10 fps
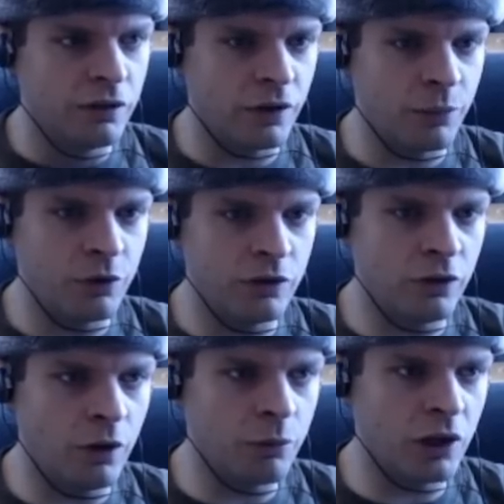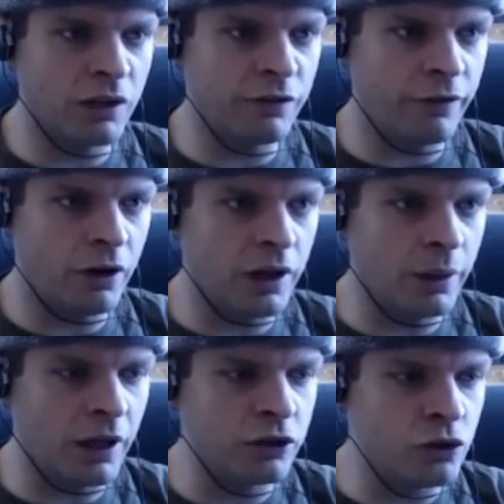farming this Gnomeregan
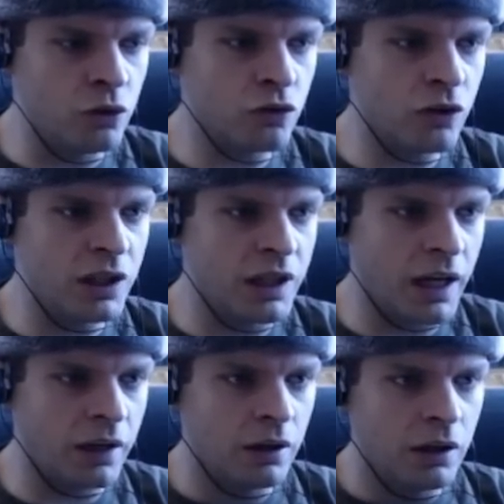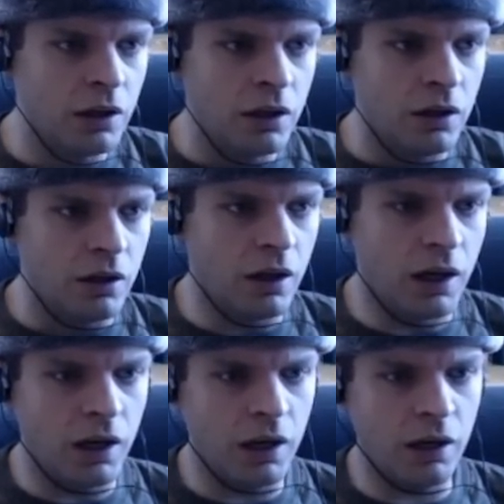fallout. I usually get
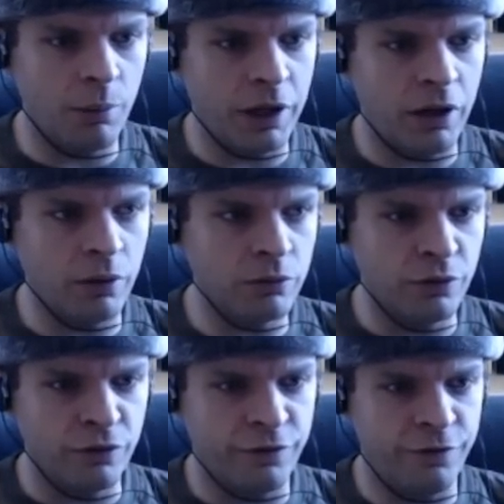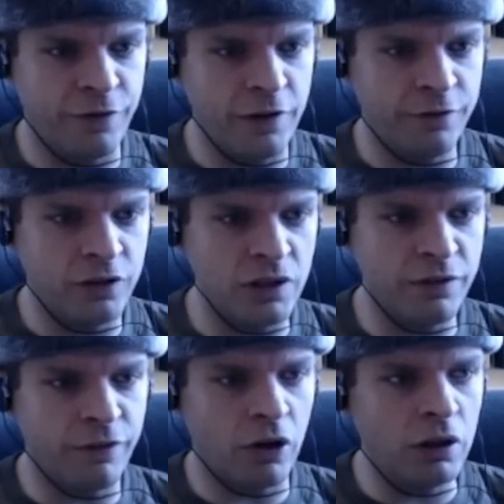about 50
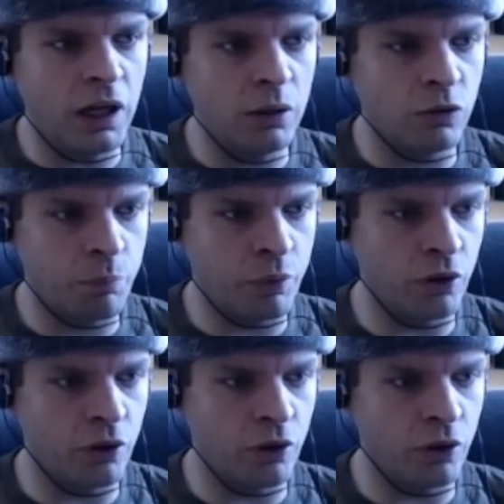fallouts per